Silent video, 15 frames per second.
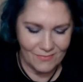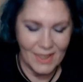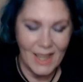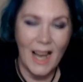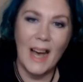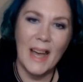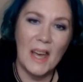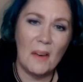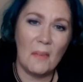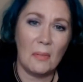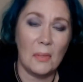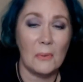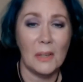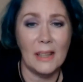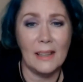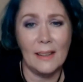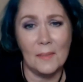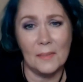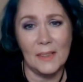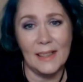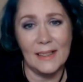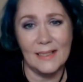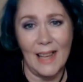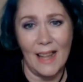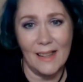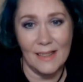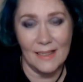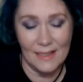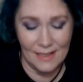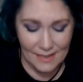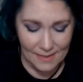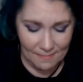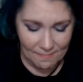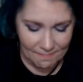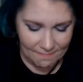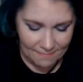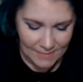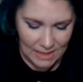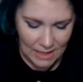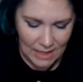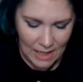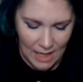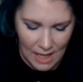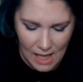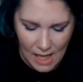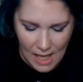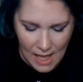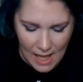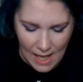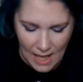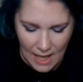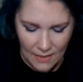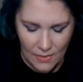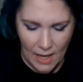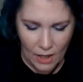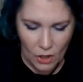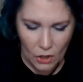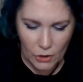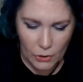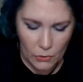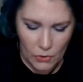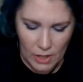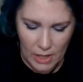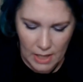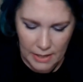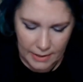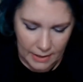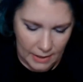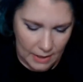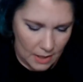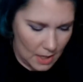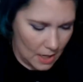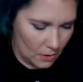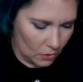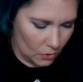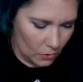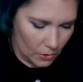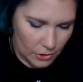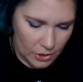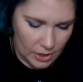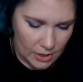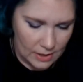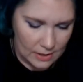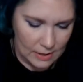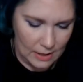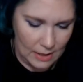I have three lovely scents, and they are unique and gorgeous.